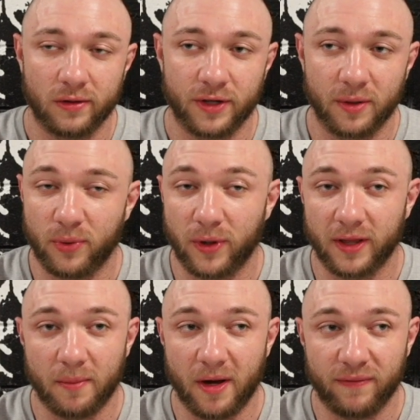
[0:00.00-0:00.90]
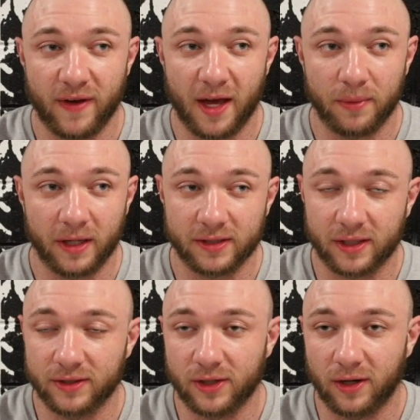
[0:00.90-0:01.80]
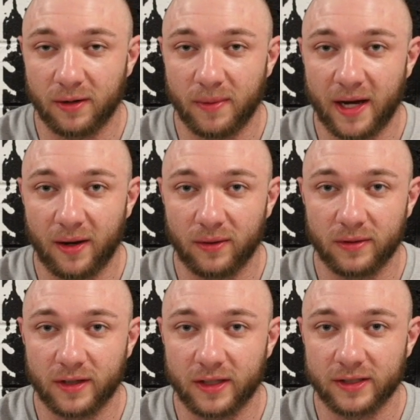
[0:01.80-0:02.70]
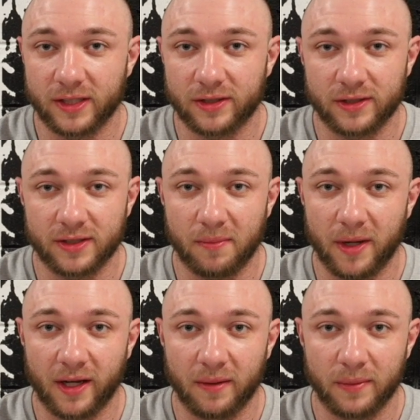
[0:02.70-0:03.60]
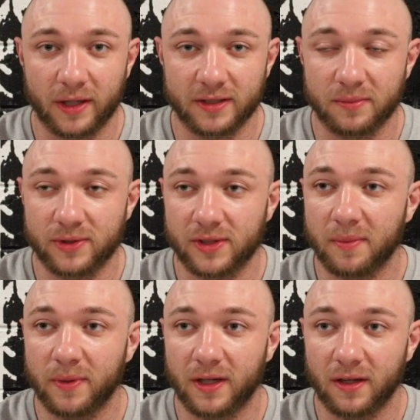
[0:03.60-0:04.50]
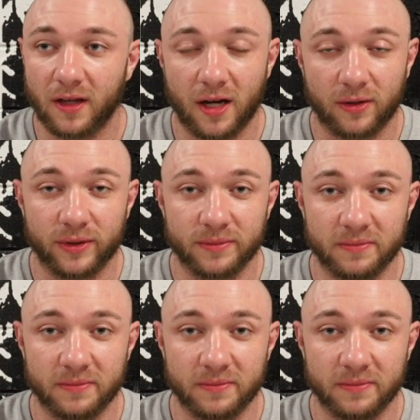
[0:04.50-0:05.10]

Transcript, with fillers: to the point that my family is concerned about the decisions I'm making because I'm sleeping in a locker room.